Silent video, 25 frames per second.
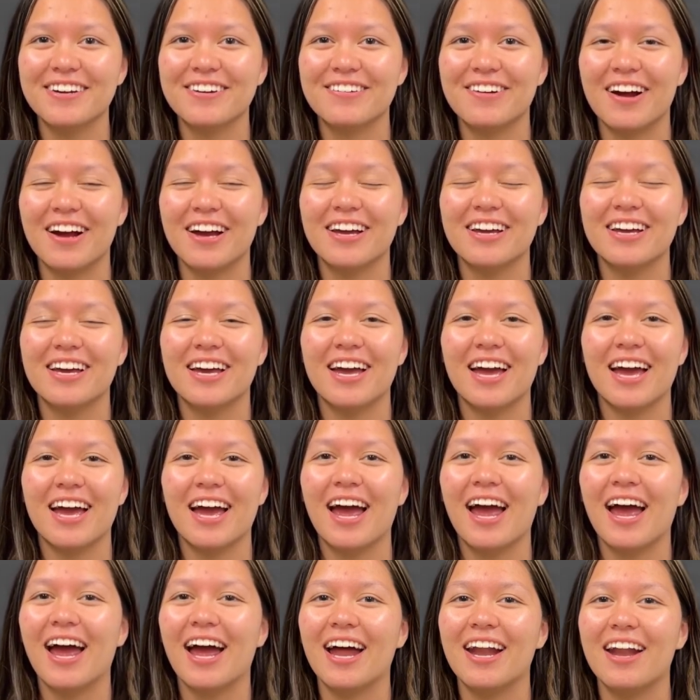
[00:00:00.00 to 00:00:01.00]
Right?
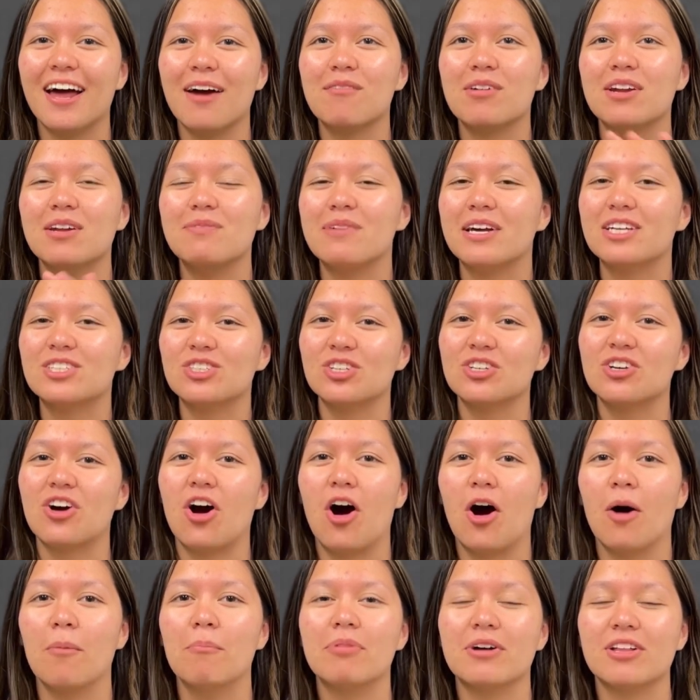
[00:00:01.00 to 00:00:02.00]
And I'm gonna make sure
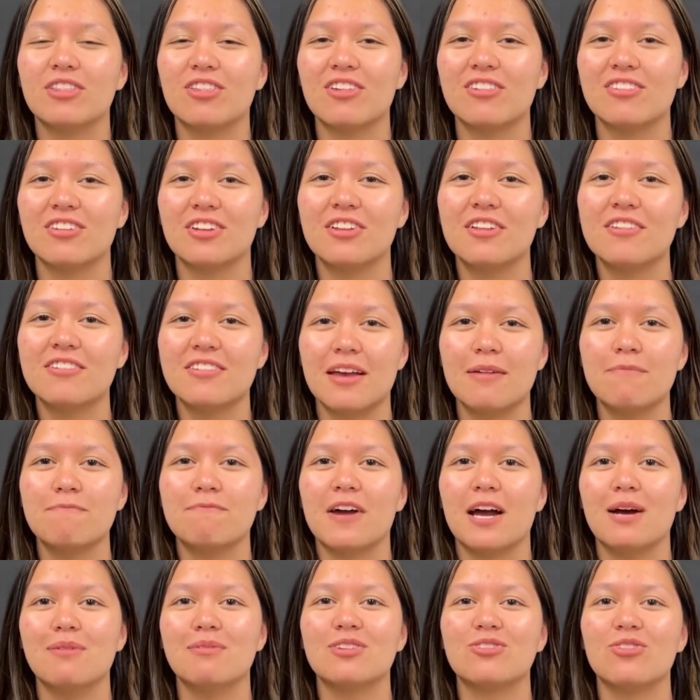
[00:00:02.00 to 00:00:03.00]
Calm puts us in the same
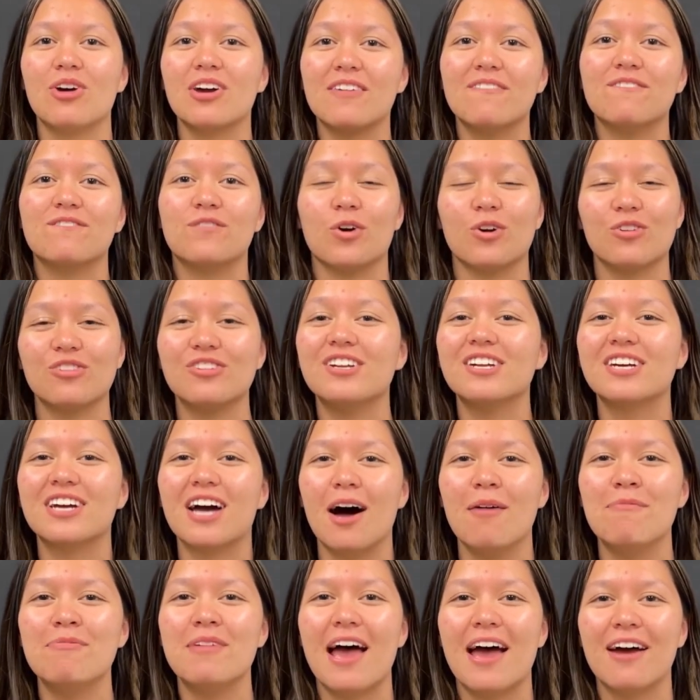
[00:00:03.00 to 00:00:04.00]
family so I can force you to
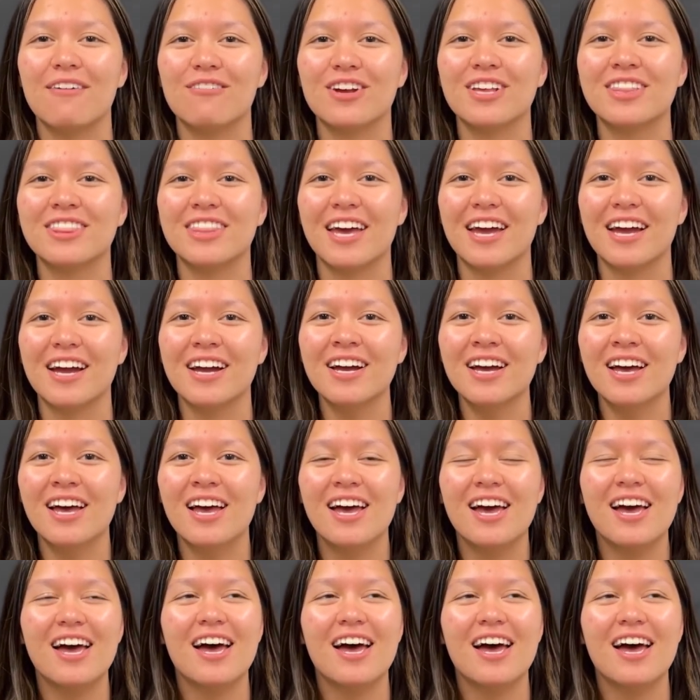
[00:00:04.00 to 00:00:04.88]
come to everything.